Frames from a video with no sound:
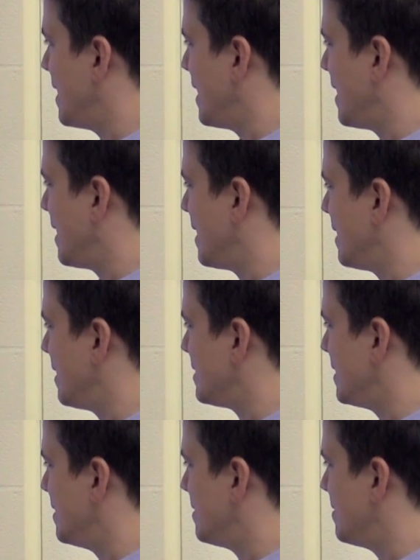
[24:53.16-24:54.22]
And let's
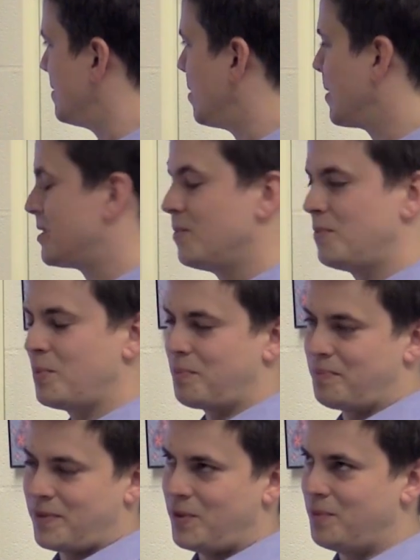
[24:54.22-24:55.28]
see. Okay, so
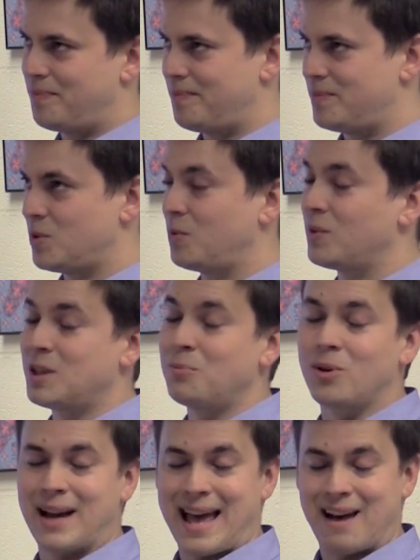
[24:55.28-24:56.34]
some
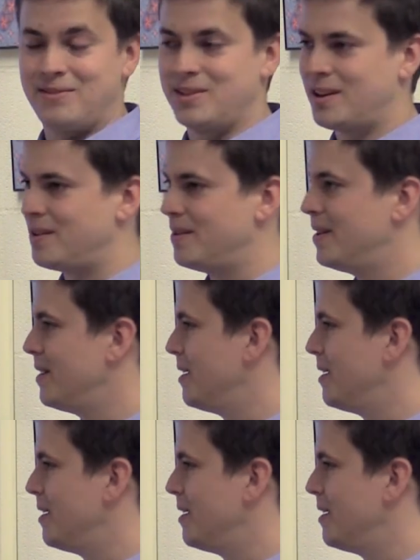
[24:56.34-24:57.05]
work I have done,